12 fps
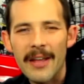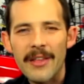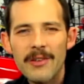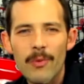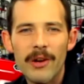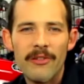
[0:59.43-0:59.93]
Now
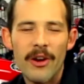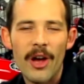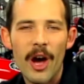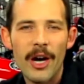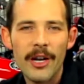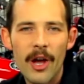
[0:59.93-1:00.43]
this works on
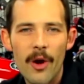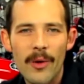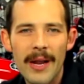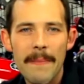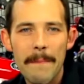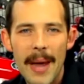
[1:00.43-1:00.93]

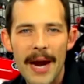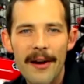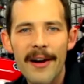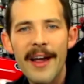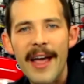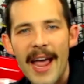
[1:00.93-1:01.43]
uncoated,
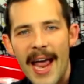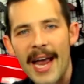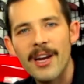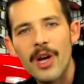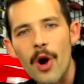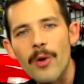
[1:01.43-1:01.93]
bare,
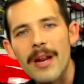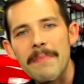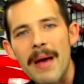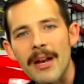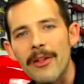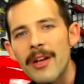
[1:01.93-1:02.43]
and
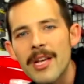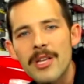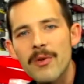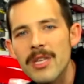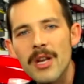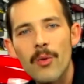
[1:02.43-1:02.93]
coated metal,
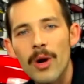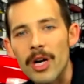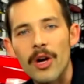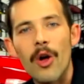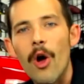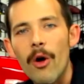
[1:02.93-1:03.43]
so it's going to
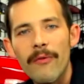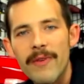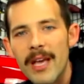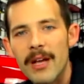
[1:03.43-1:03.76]
work on all